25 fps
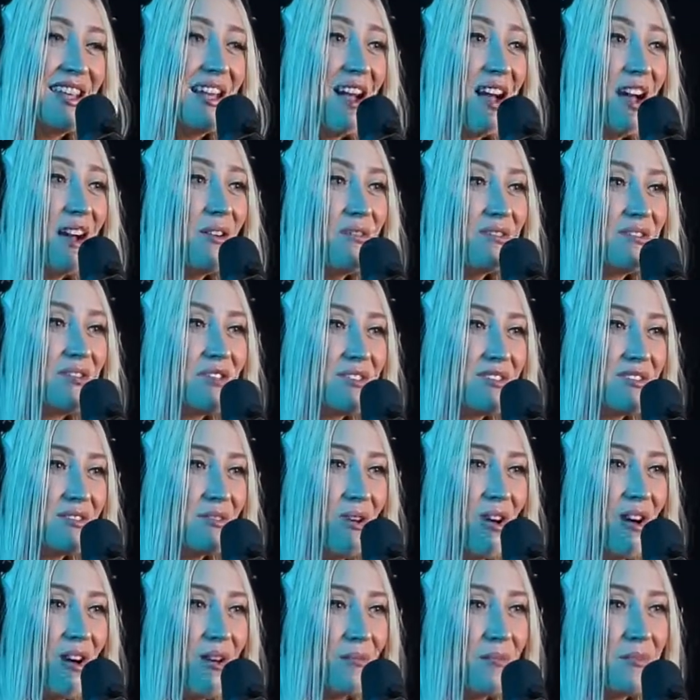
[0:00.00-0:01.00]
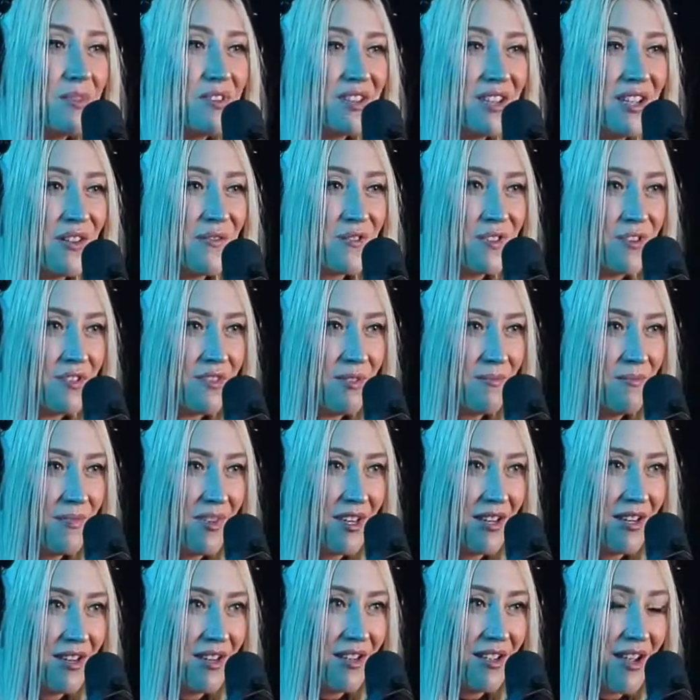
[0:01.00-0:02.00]
Yeah, it was just so humbling for
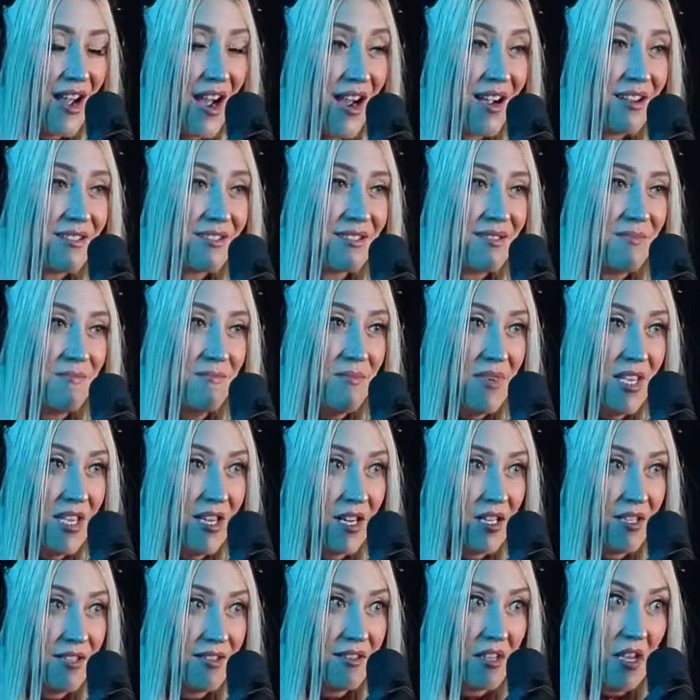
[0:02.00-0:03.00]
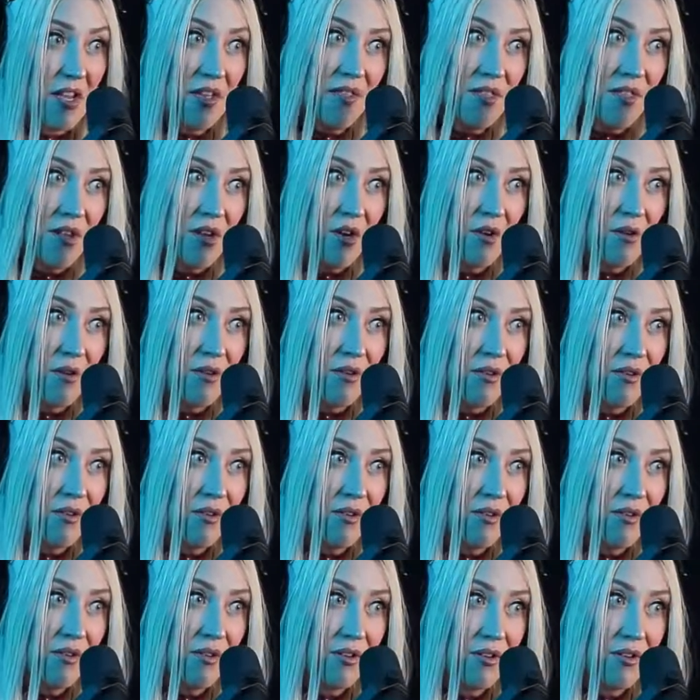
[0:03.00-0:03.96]
somebody to ask me to sign their...